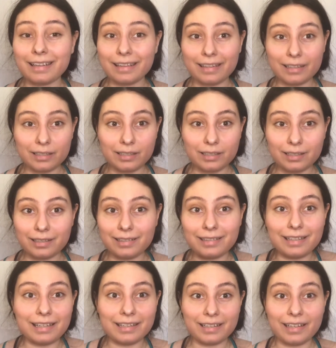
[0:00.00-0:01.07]
Like,
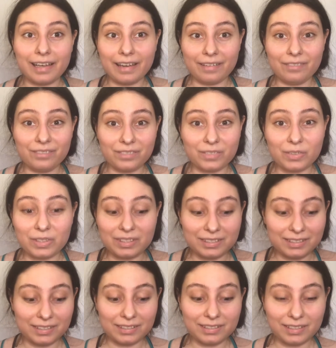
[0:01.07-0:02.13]
I have
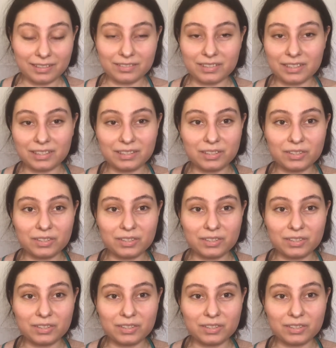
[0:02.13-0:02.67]
sensitive skin,